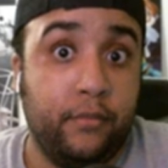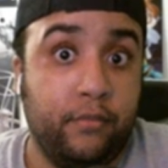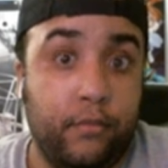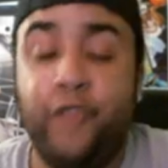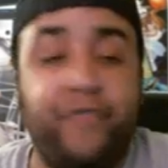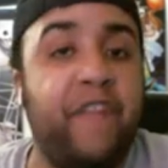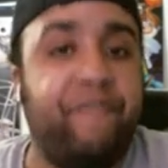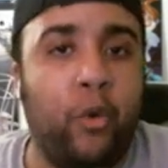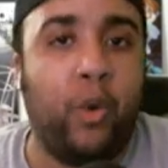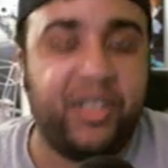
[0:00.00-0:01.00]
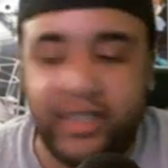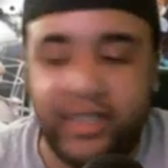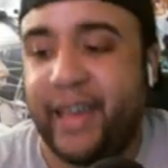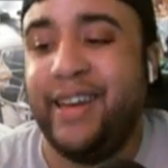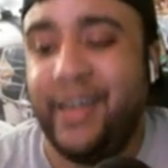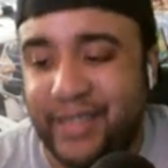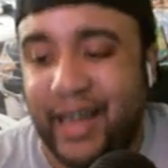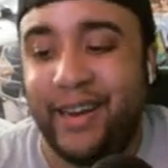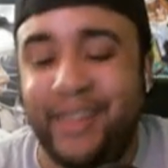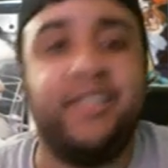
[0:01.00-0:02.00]
You think for 1 second
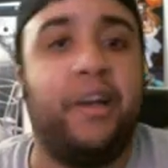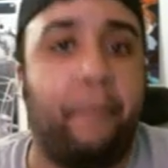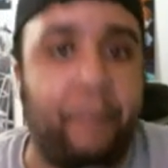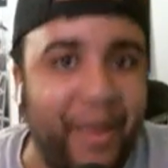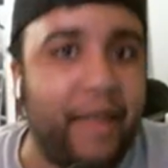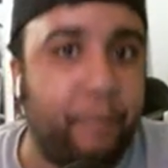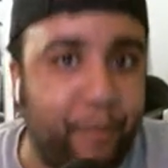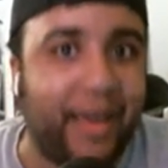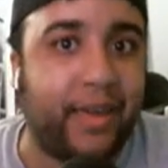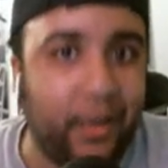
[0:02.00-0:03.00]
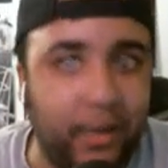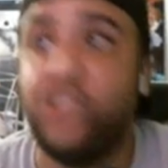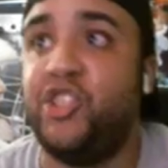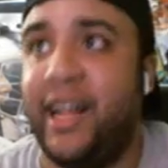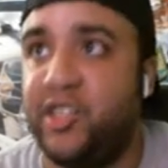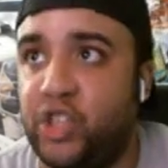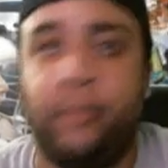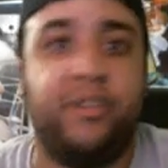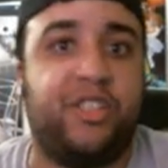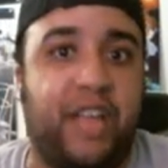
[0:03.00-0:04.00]
Natalya is going to beat Becky Lynch at
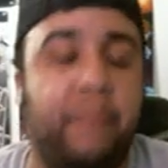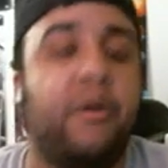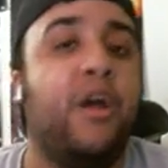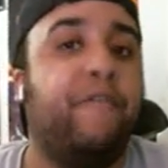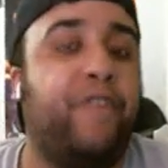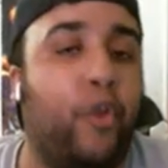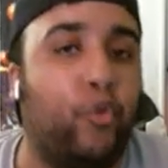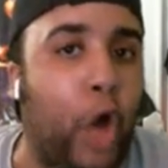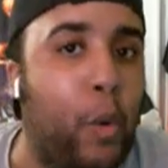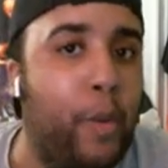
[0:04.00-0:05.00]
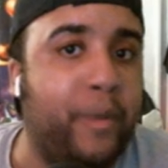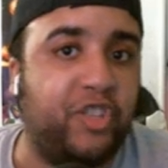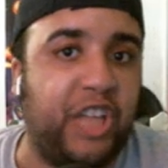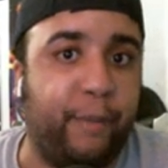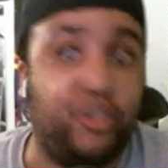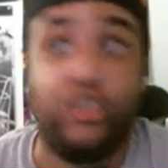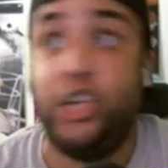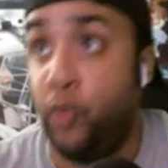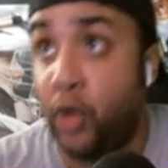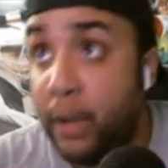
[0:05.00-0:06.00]
SummerSlam for the Raw Women's
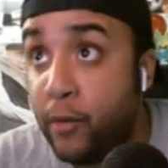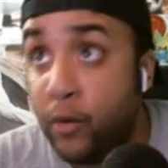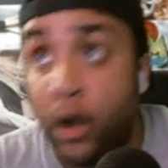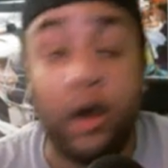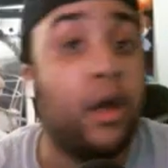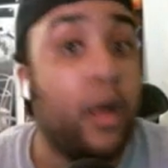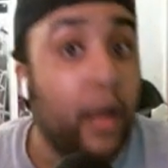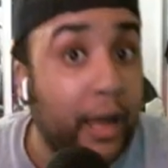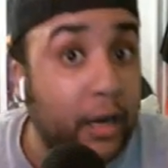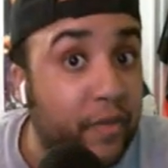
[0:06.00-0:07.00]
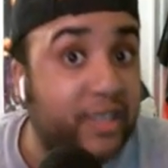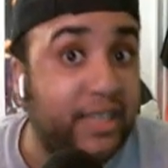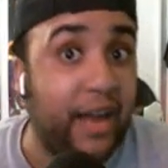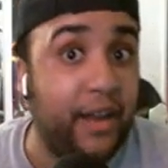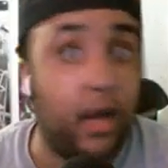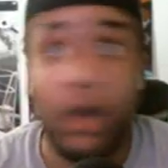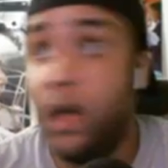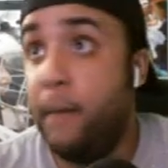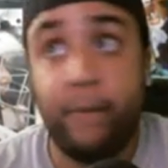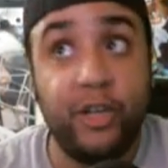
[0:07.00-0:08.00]
Championship. Don't get me wrong. I love Natalya,
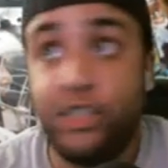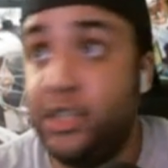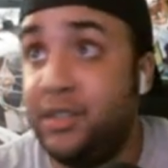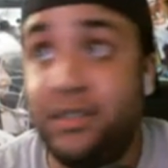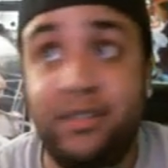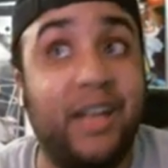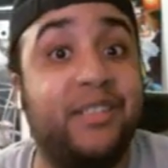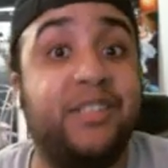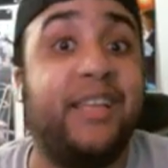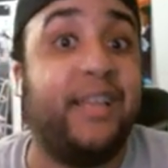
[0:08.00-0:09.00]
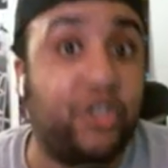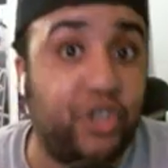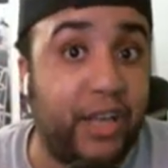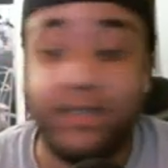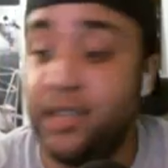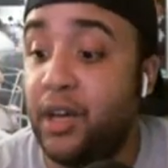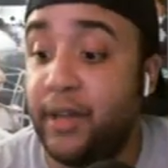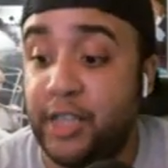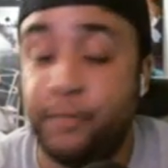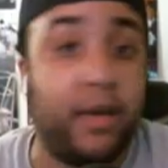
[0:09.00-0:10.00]
but she doesn't stand a chance
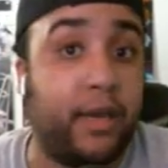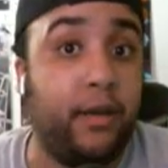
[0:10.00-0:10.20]
against Becky